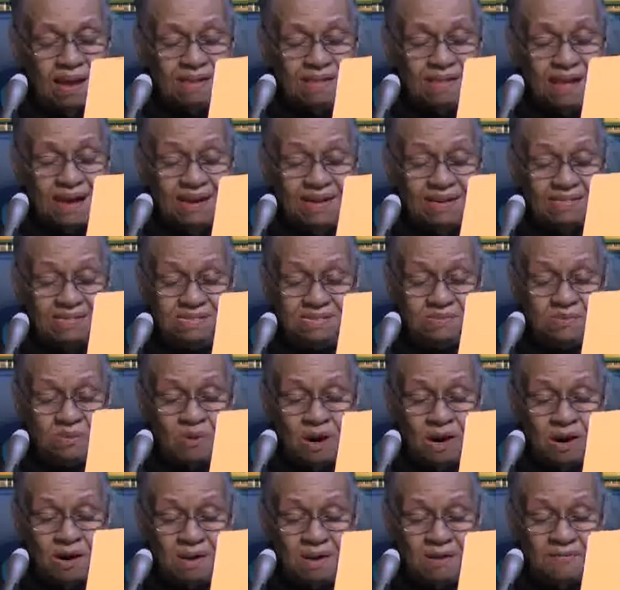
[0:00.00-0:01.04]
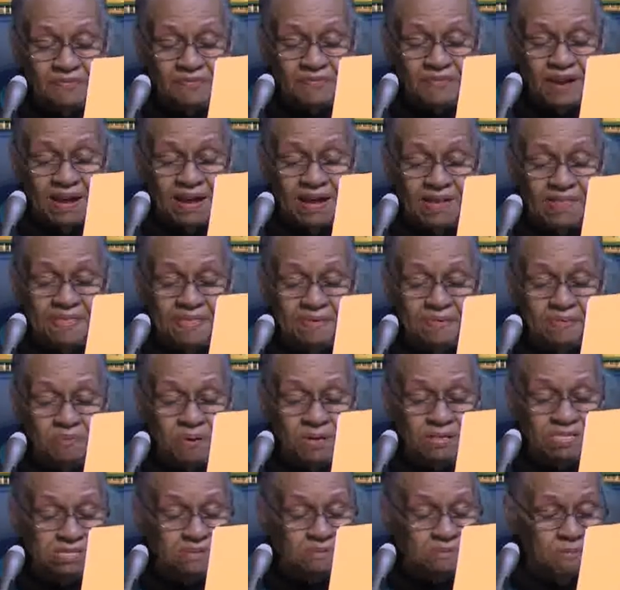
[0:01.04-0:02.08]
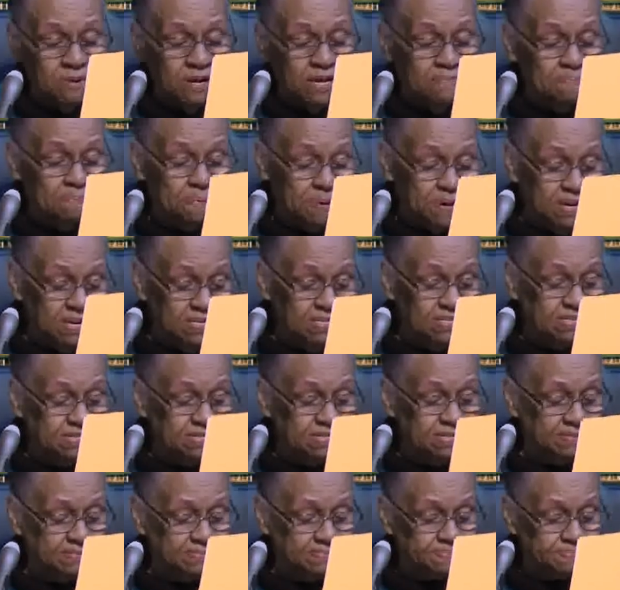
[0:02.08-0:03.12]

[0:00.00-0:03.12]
That is the word of faith which we preach.